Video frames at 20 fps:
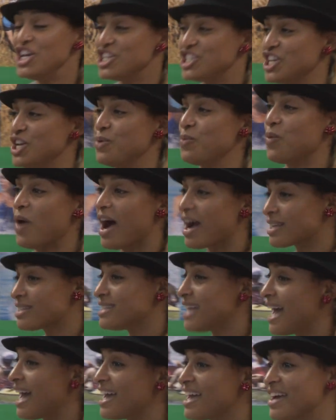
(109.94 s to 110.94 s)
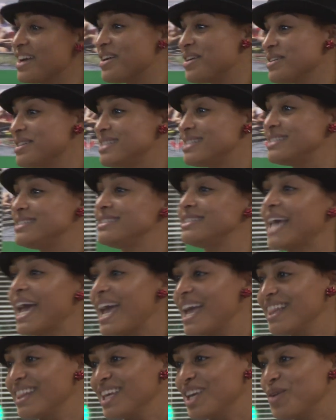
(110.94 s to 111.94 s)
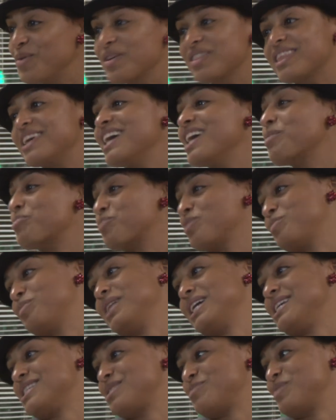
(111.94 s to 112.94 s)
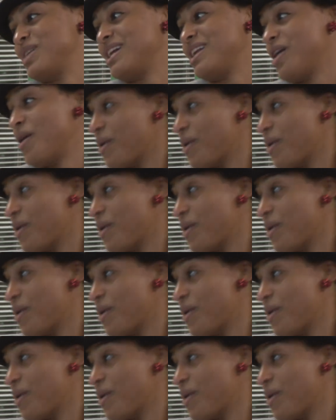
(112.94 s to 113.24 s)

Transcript: she walks that hill daily with a hip replacement,